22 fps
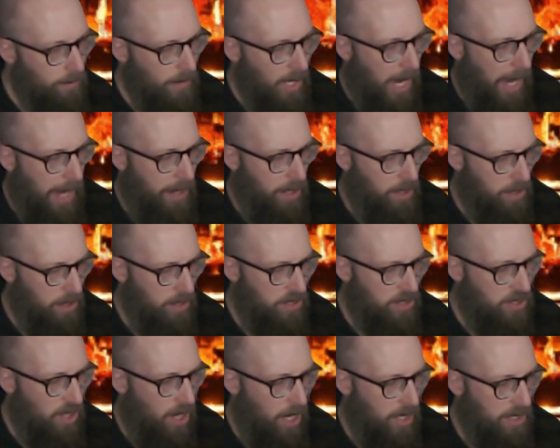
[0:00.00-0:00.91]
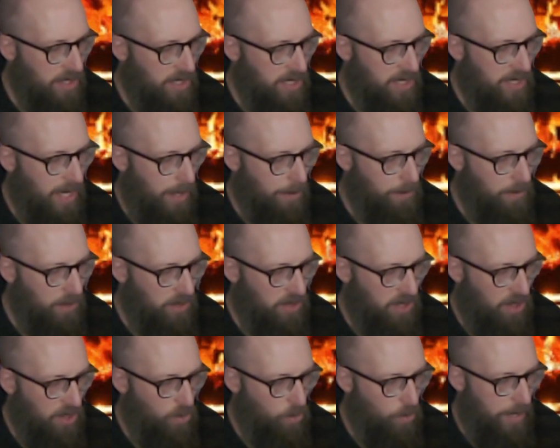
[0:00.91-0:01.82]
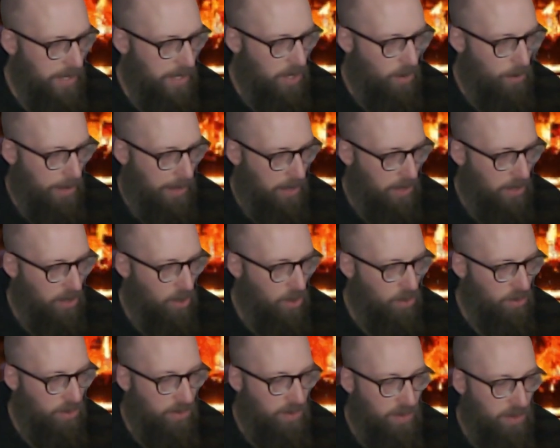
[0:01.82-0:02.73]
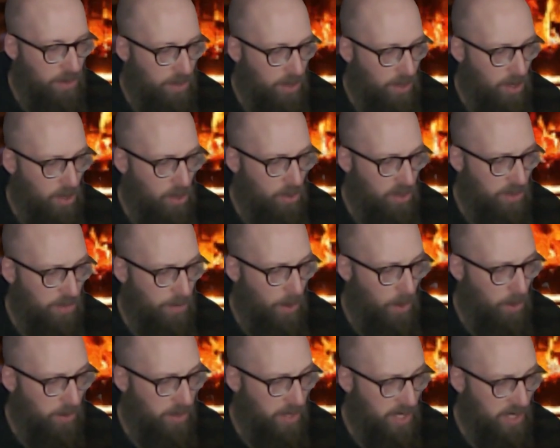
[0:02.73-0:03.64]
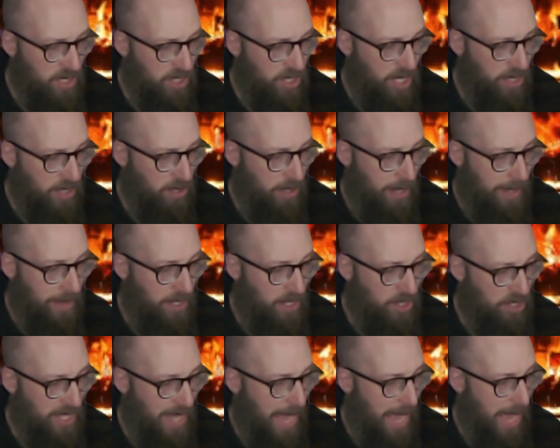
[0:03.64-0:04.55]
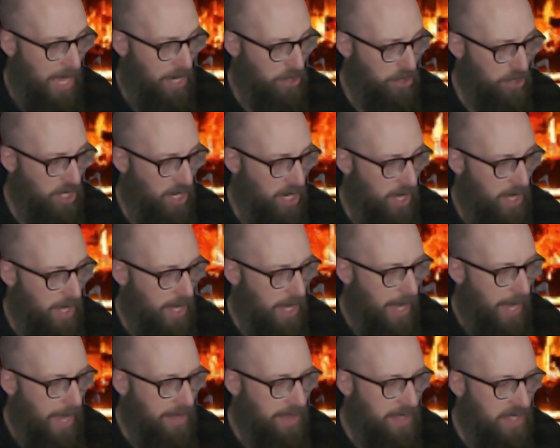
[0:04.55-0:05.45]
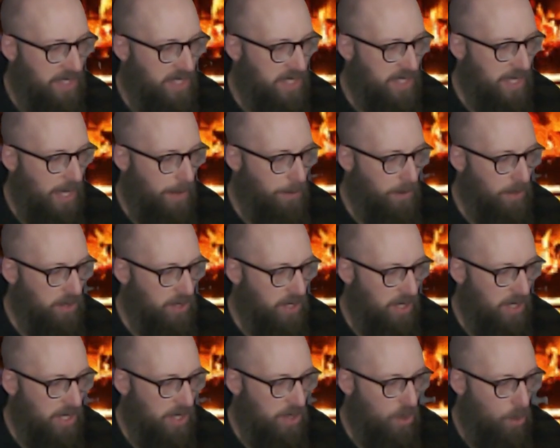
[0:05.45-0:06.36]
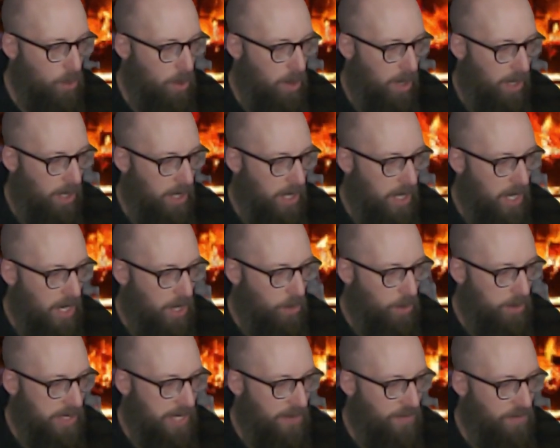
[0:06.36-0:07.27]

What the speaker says: I heard Zann stumble to the window and close both the shutter and the sash, and then stumble to the door, which he